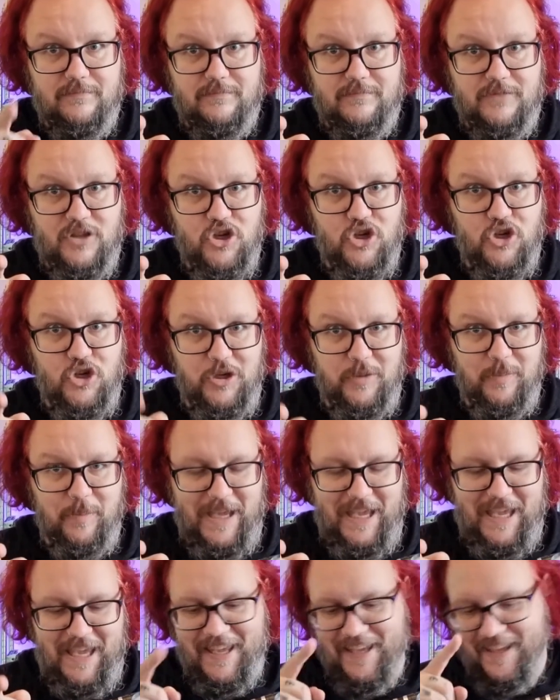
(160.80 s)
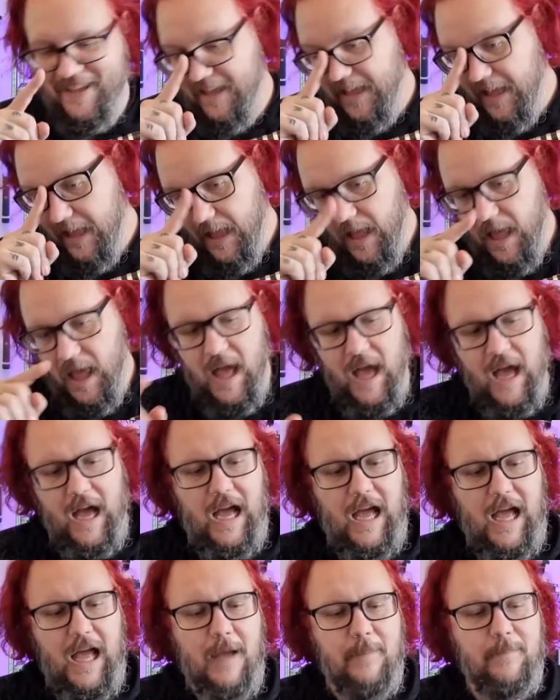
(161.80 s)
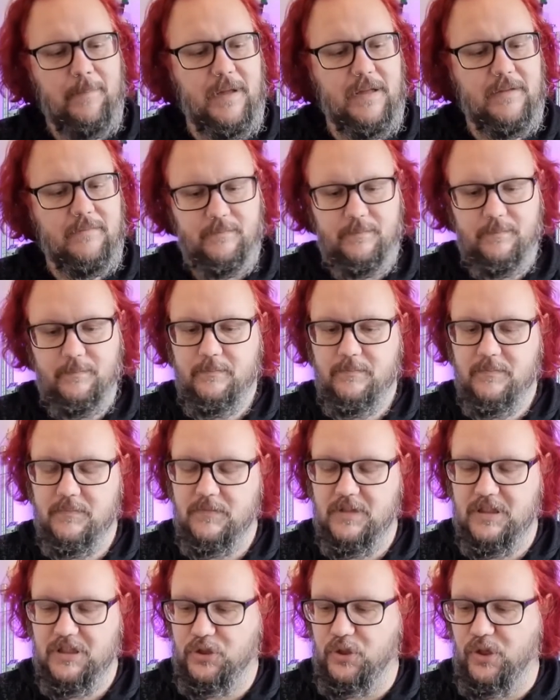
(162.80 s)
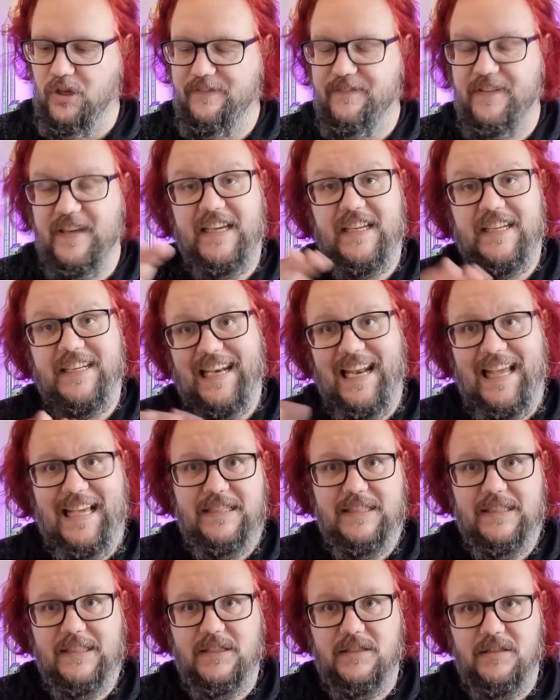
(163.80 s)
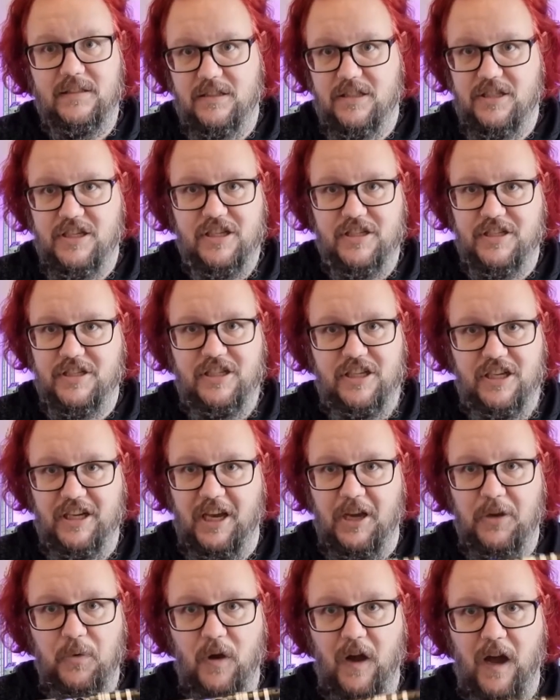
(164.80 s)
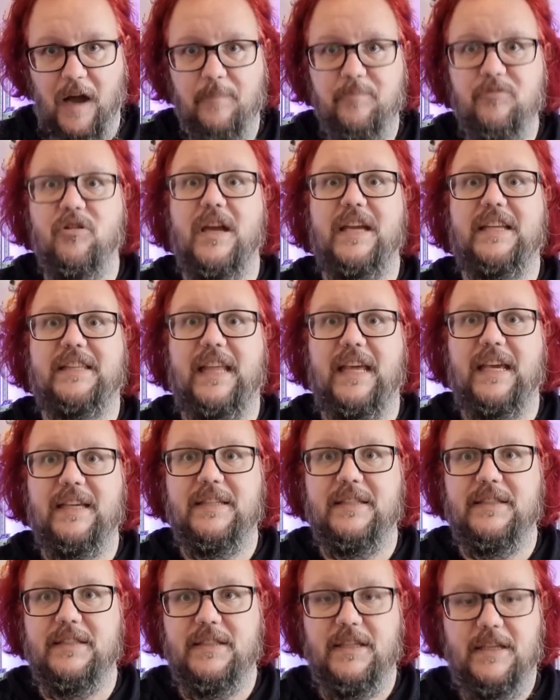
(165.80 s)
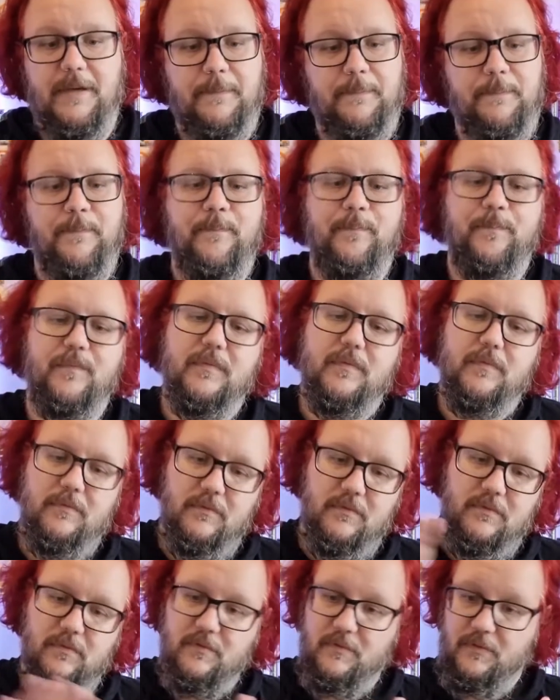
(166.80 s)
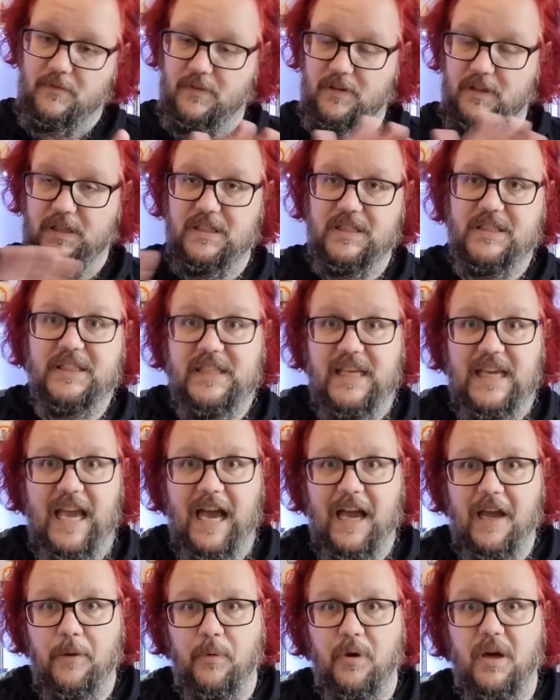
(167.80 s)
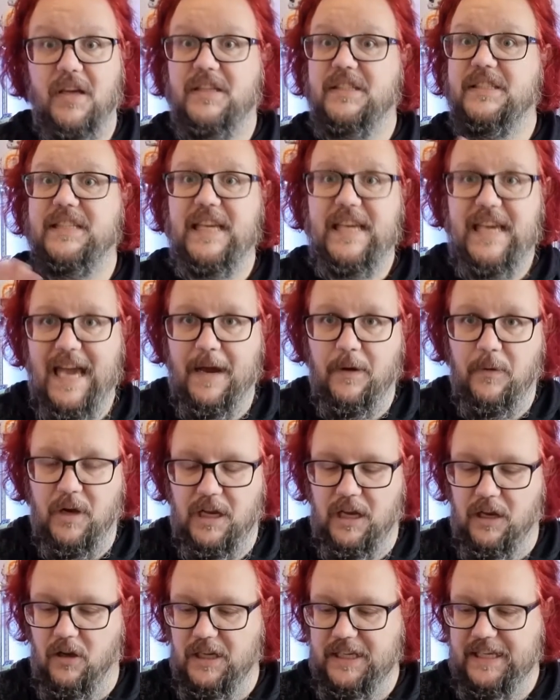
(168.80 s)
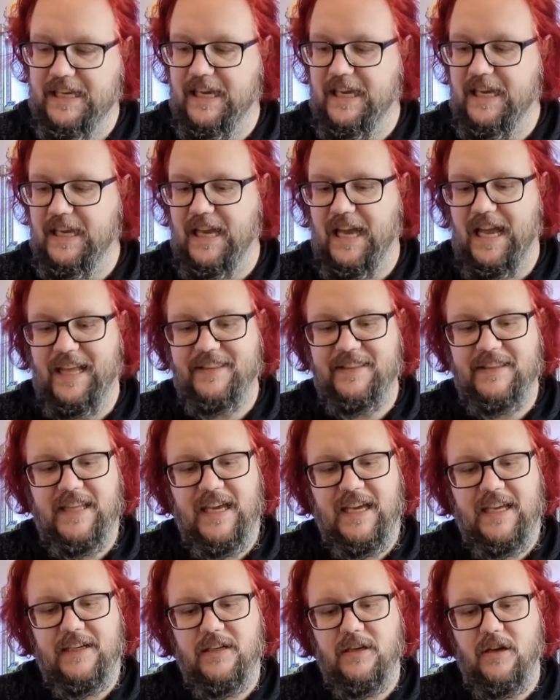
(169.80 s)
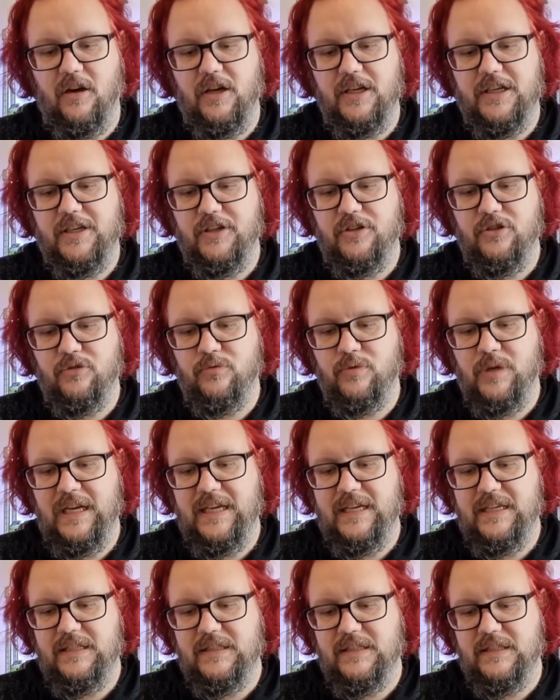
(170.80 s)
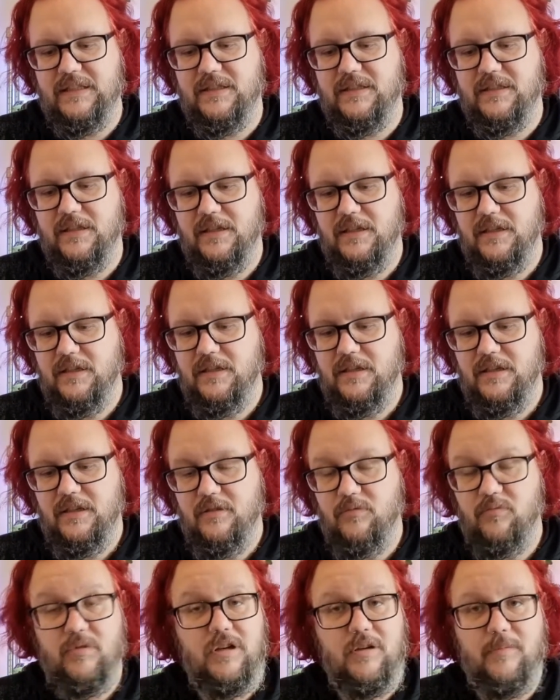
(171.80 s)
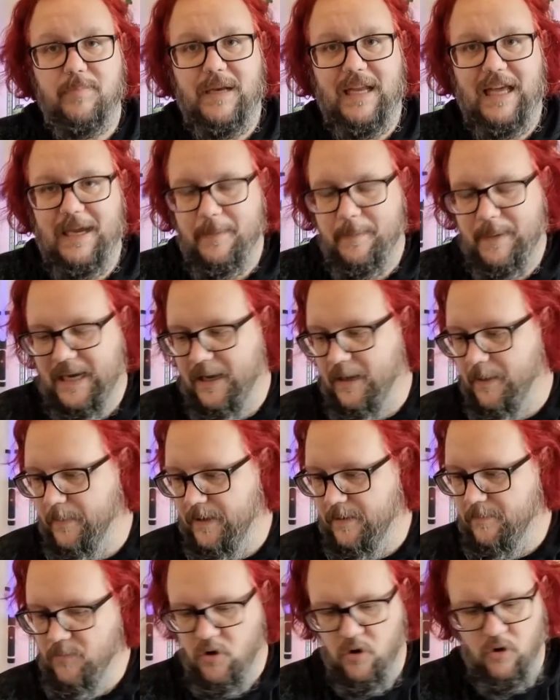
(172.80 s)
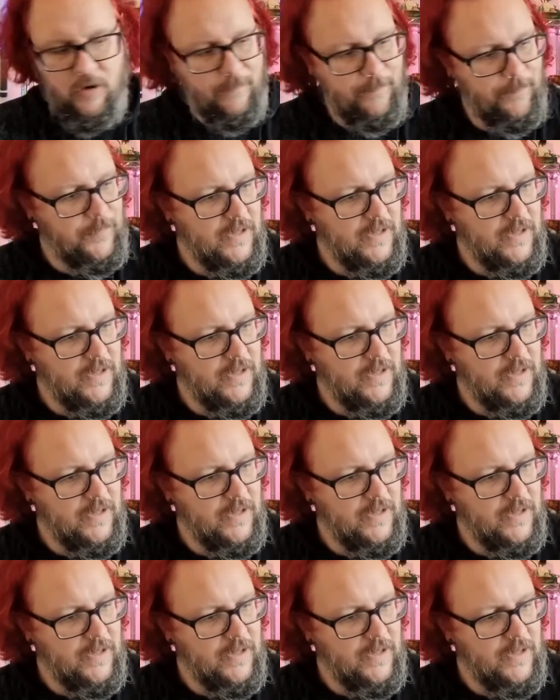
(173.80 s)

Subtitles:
Should be. So I figured let's just, you know, upgrade this, see how it works, see how I like it, and then I can always, well, play about a bit more.